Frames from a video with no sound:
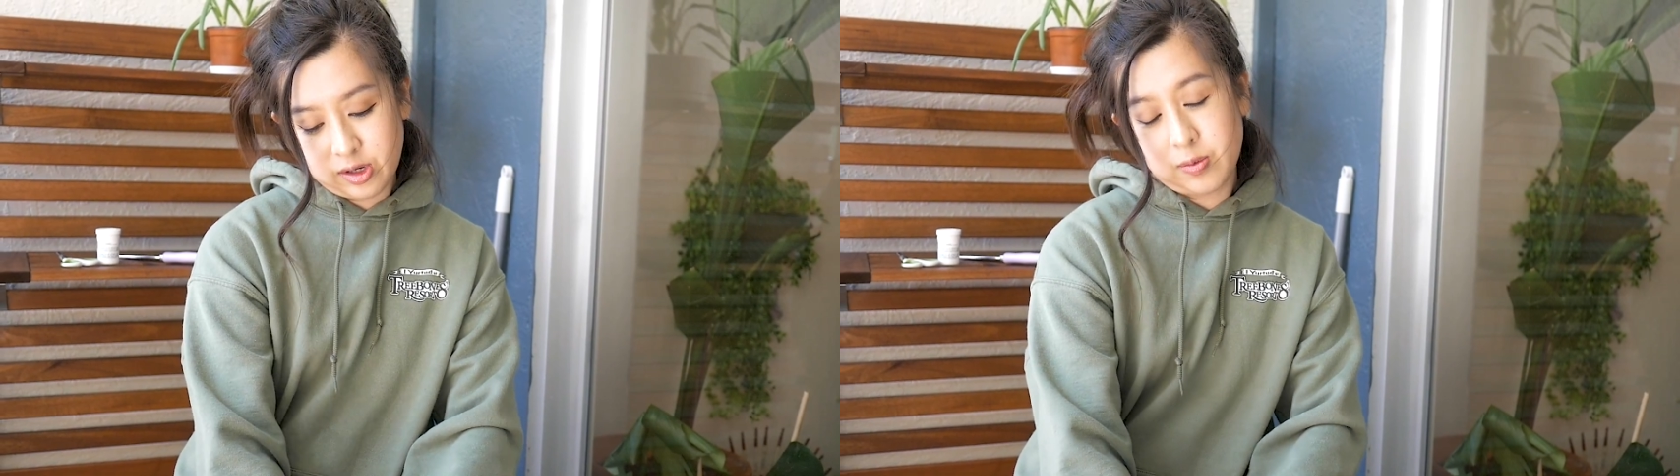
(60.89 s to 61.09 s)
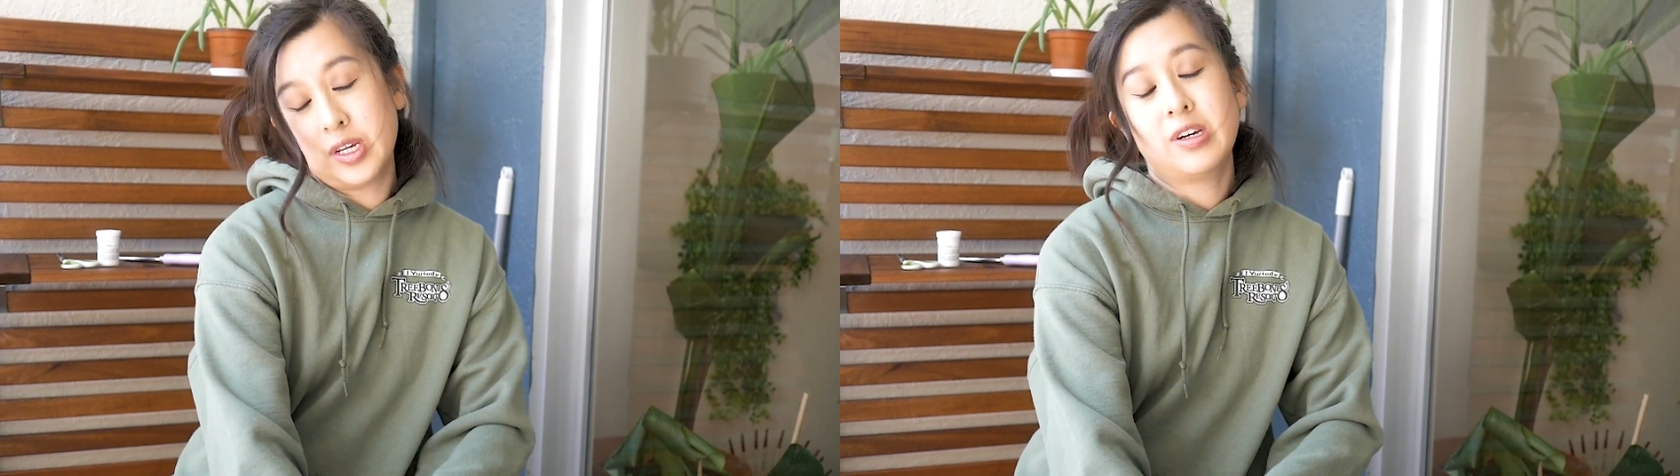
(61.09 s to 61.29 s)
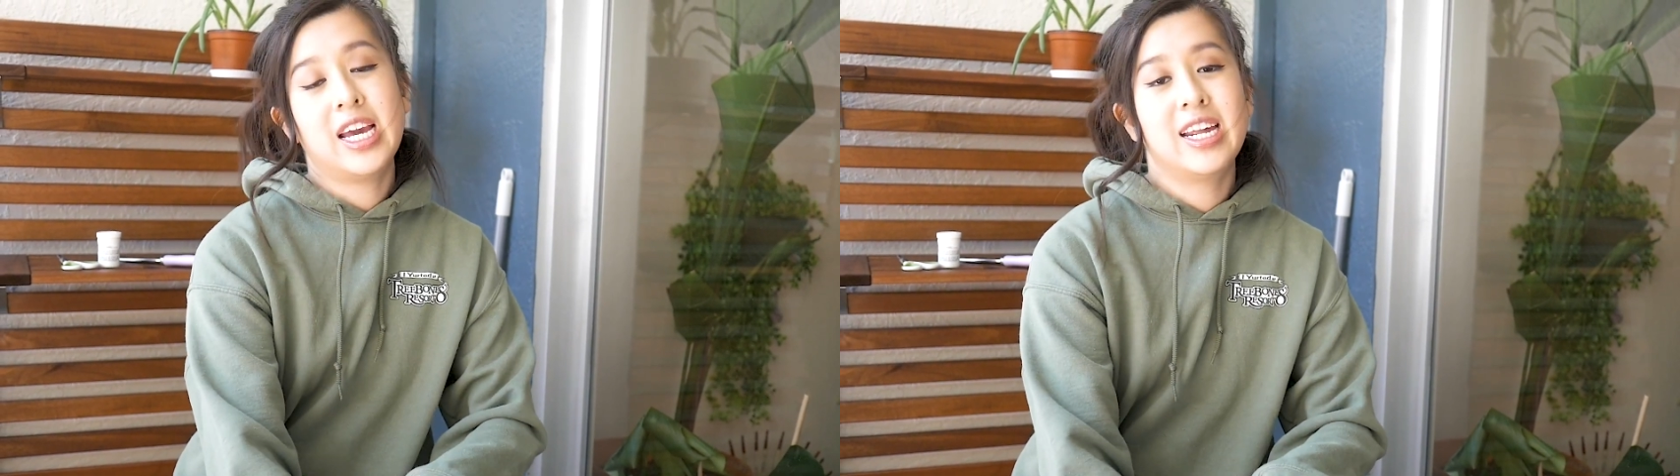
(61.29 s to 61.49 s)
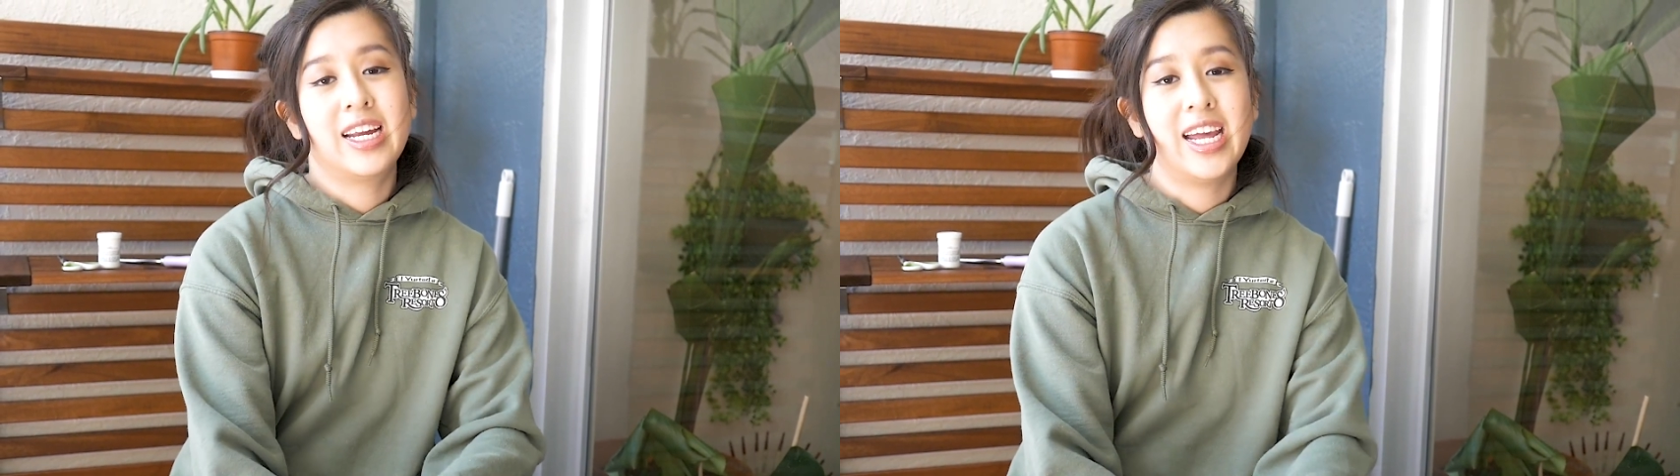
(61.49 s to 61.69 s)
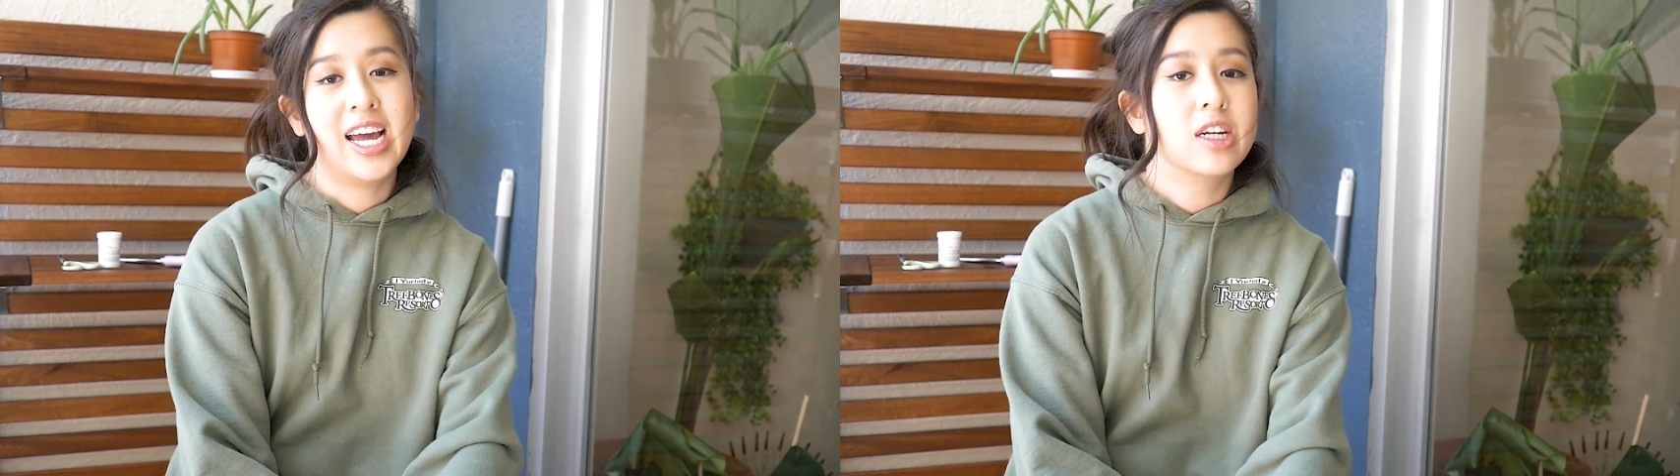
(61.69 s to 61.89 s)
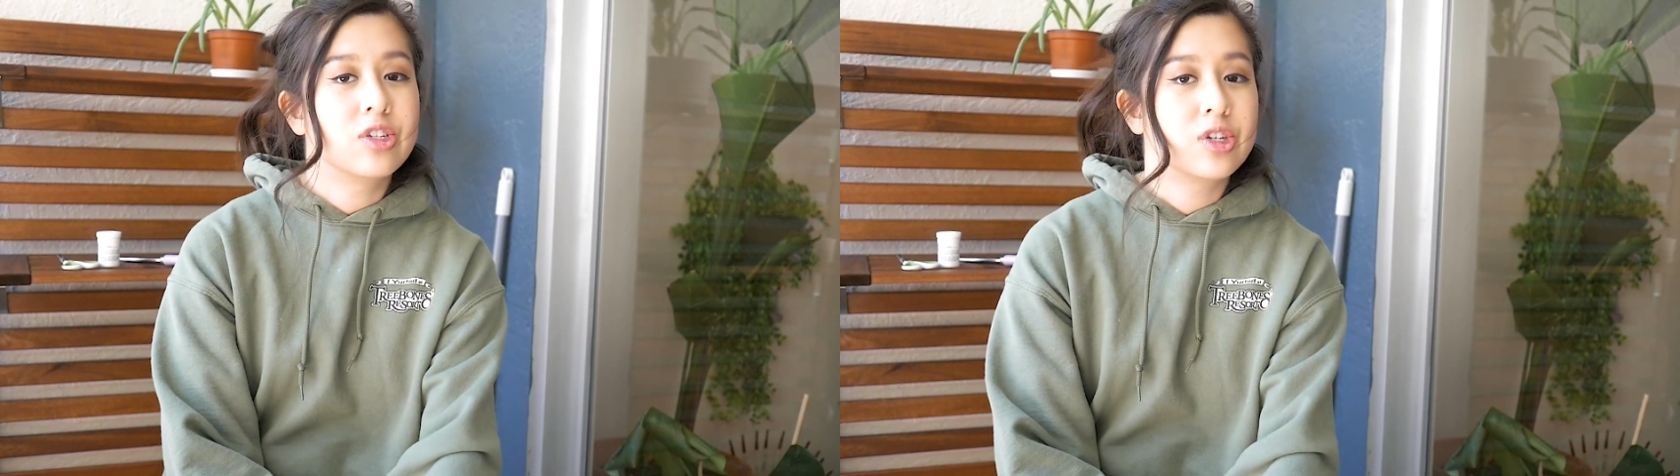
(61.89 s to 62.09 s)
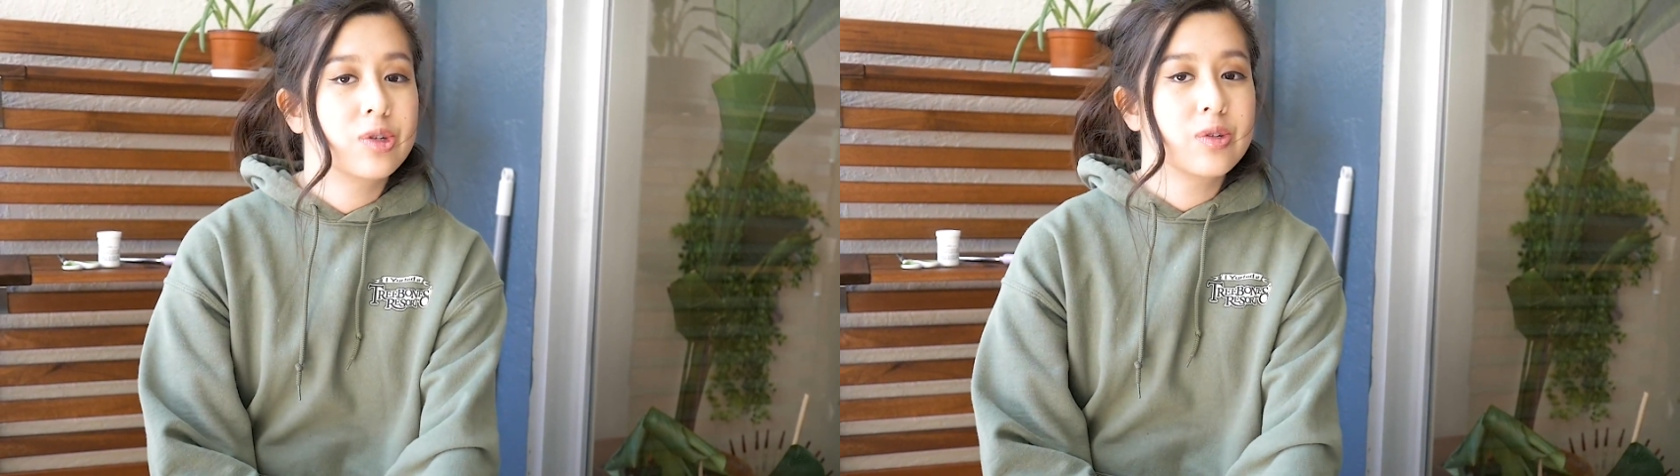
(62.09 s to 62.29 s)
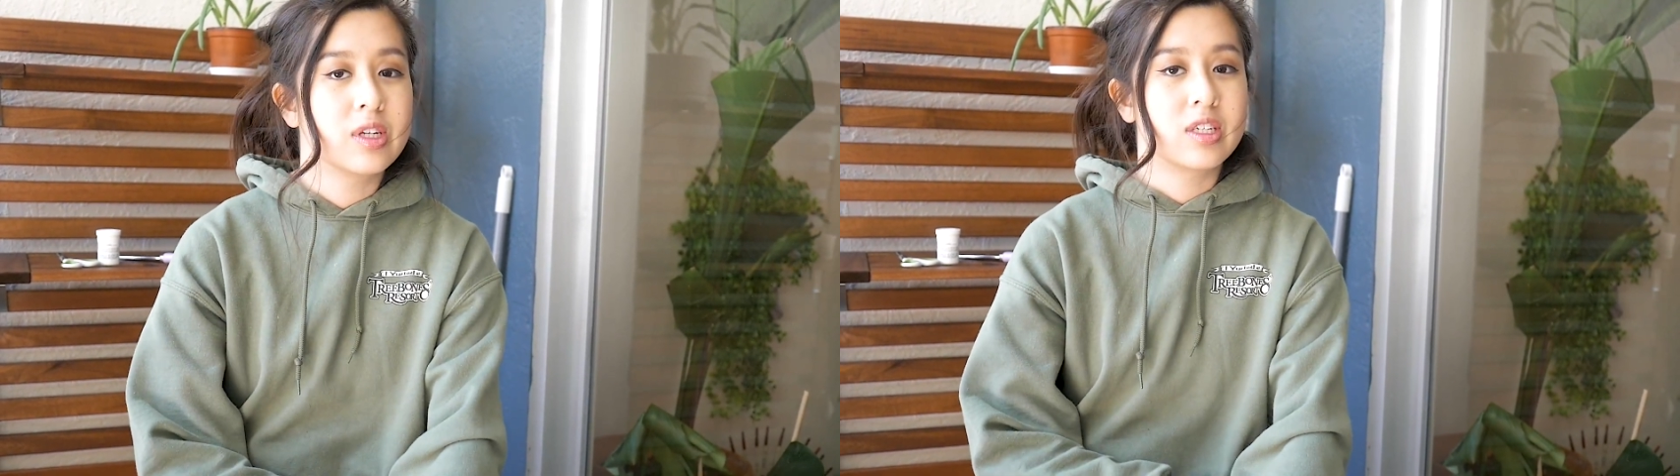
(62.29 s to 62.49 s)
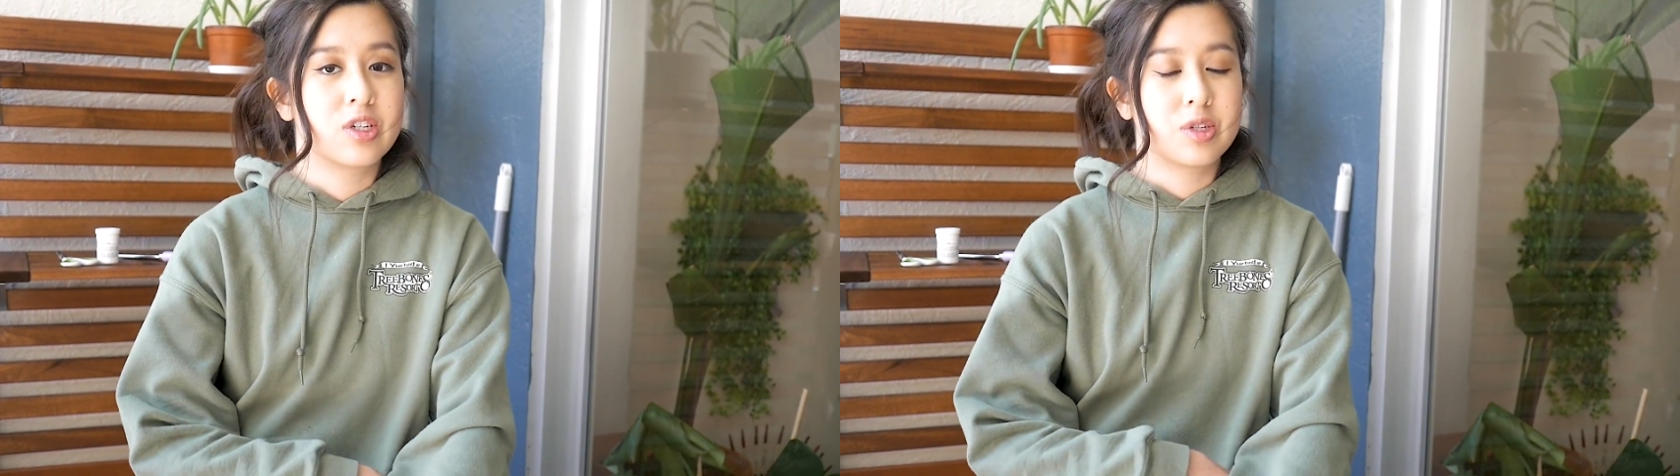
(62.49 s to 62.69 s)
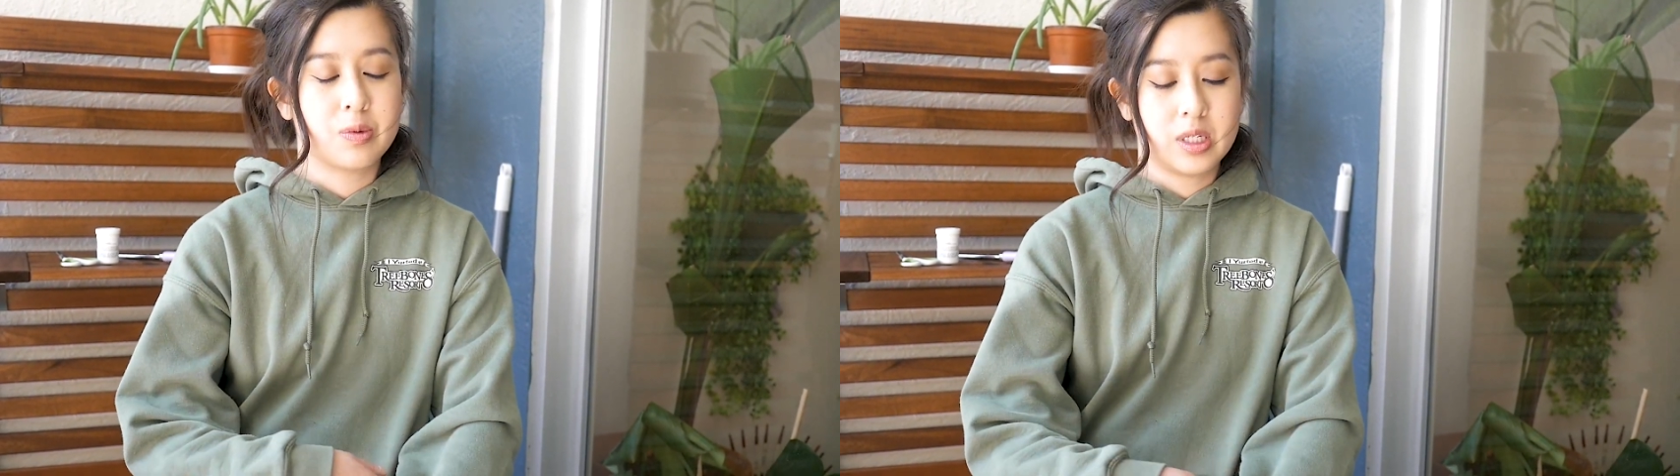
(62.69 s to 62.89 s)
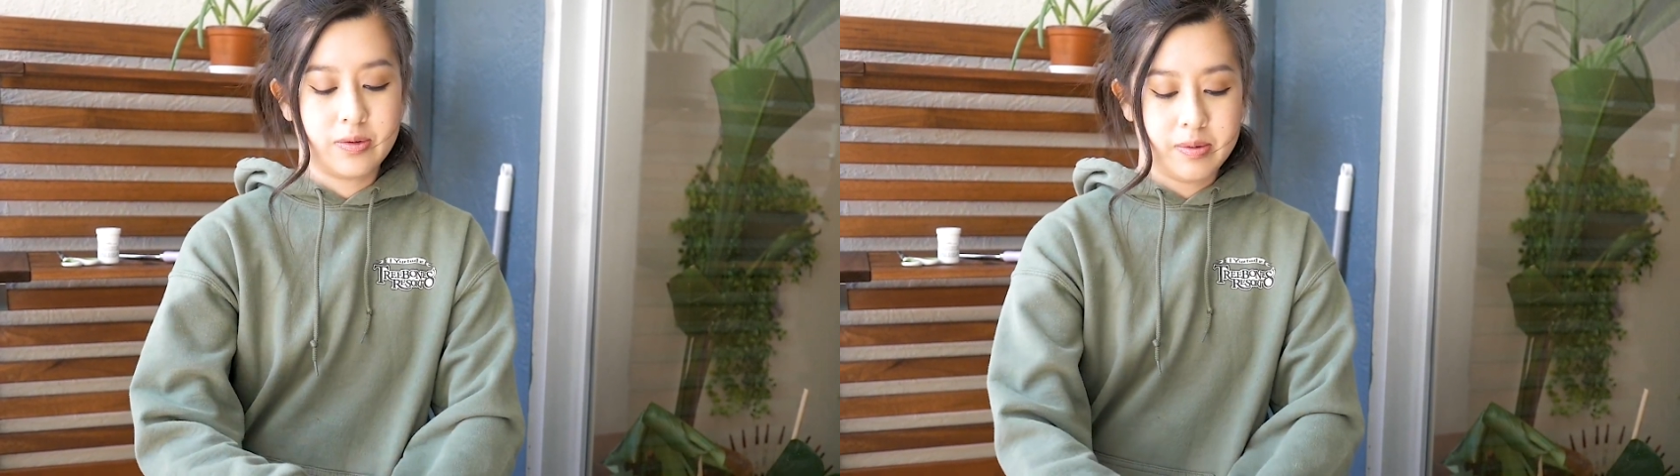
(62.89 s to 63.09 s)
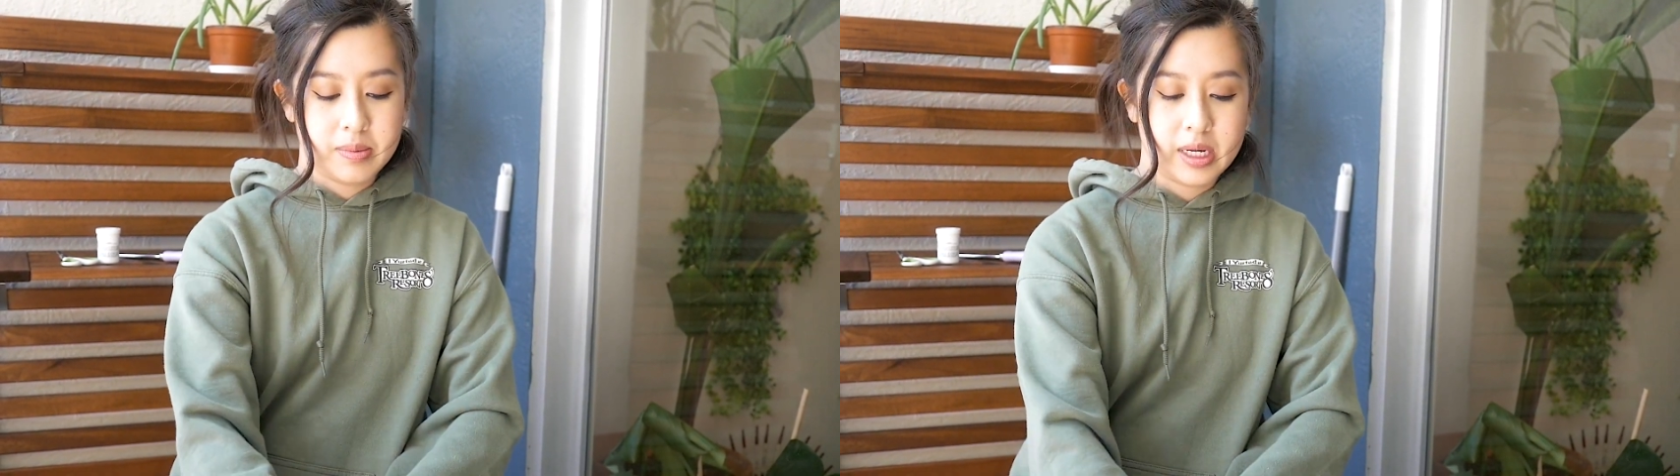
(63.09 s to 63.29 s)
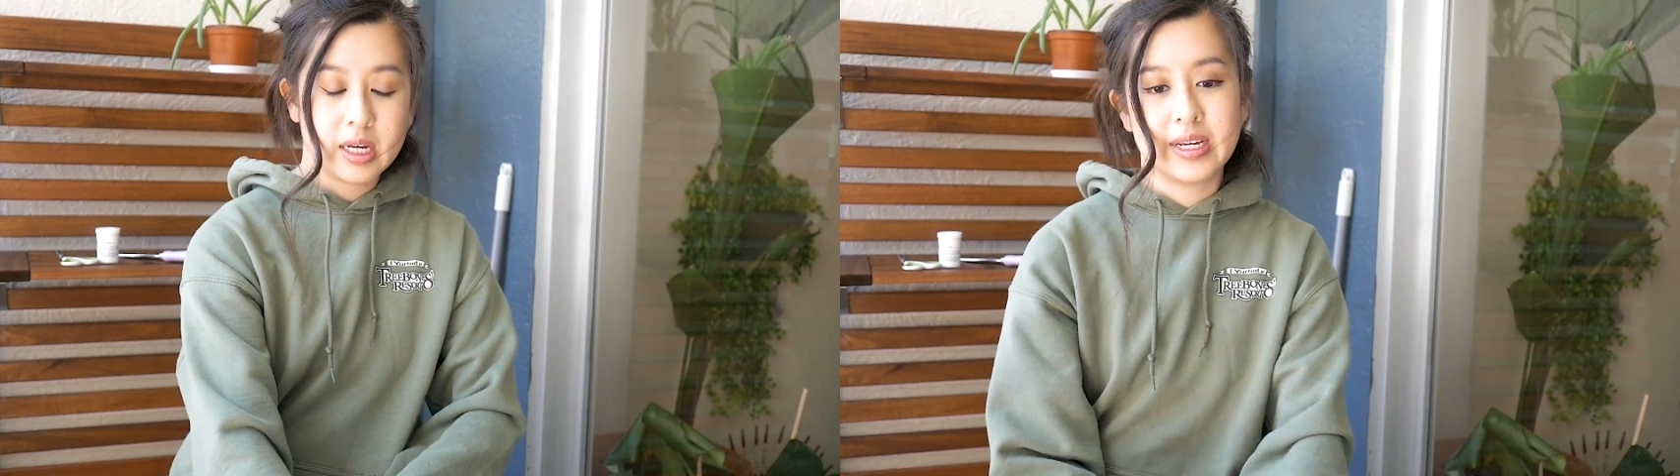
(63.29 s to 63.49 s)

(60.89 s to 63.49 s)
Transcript: you what you can and can't do. This just works for me.